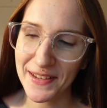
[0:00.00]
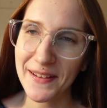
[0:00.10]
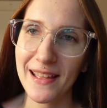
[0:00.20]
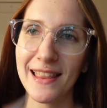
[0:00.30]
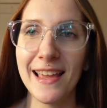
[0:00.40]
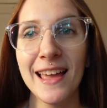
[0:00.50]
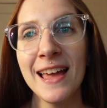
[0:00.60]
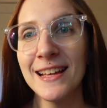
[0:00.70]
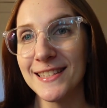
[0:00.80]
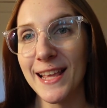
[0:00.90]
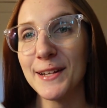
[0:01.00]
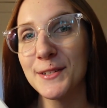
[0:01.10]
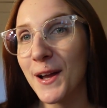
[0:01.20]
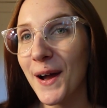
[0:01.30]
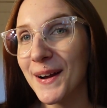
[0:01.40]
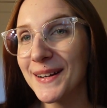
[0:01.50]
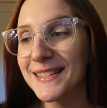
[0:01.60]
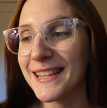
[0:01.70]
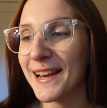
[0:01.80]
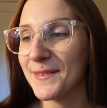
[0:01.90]
I like sketch cards
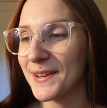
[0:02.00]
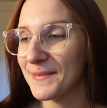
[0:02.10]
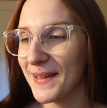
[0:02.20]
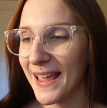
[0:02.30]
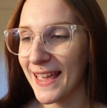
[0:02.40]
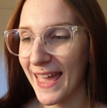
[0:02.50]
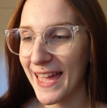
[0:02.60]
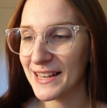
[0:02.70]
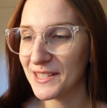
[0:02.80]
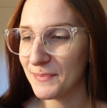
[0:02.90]
that I want to make and